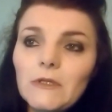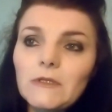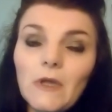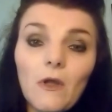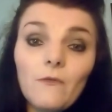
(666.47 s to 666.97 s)

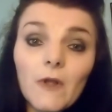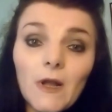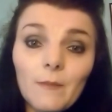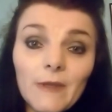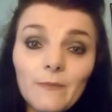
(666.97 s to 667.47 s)

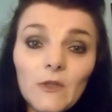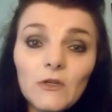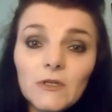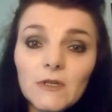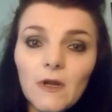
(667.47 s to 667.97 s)
overcome it. You
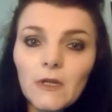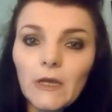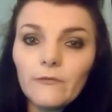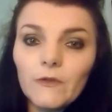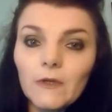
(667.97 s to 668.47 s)
just kind of
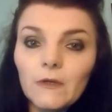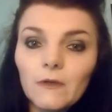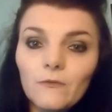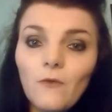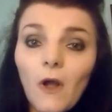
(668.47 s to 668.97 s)
have to
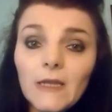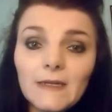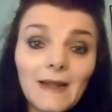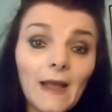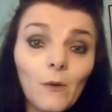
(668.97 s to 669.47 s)

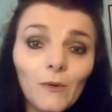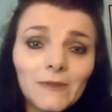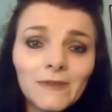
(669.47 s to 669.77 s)
ride it out.